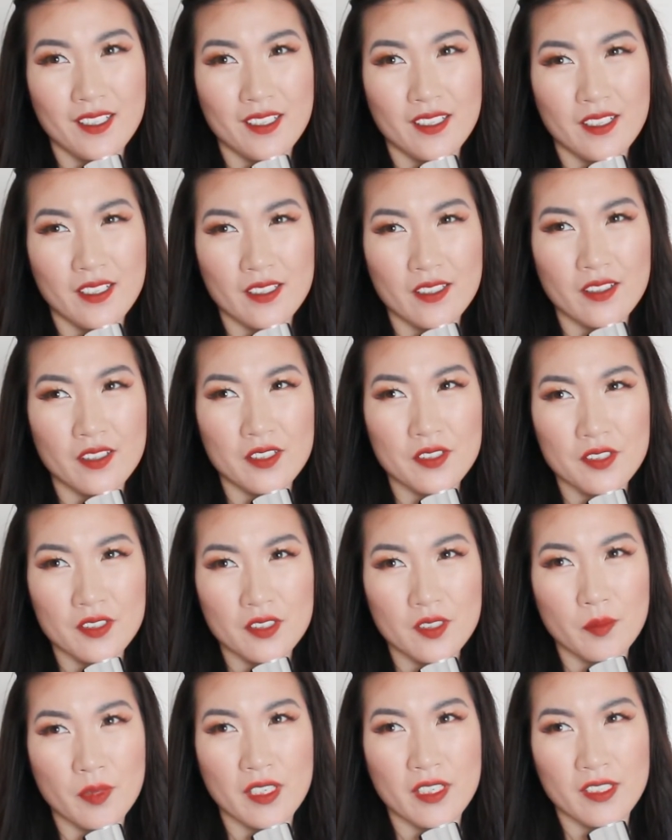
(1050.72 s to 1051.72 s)
And also
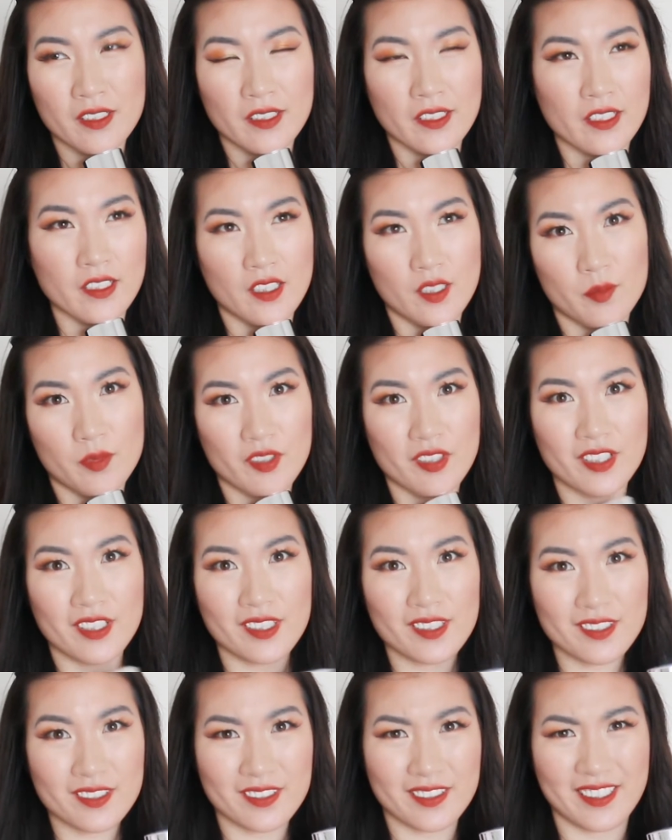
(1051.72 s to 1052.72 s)
depend on like how much
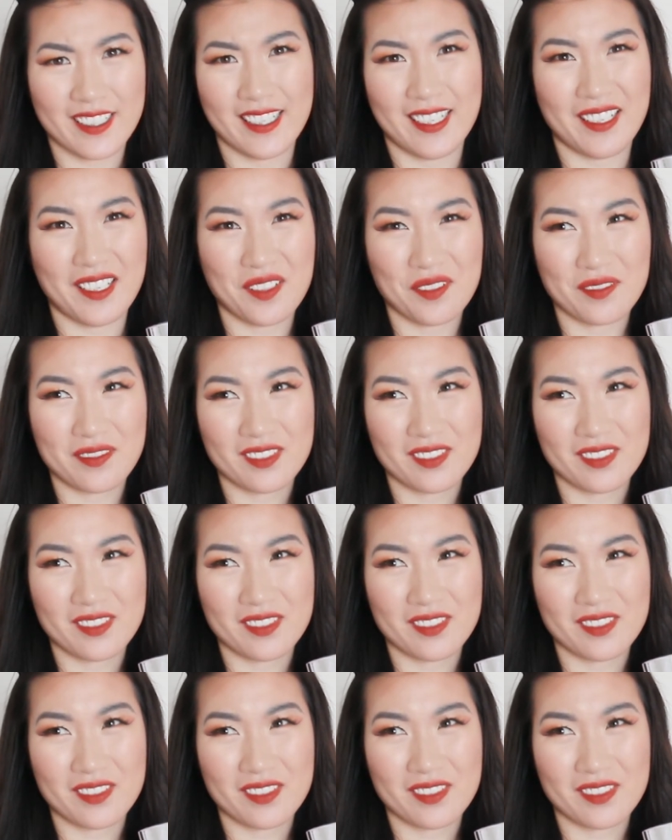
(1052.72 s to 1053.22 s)
hair do you have.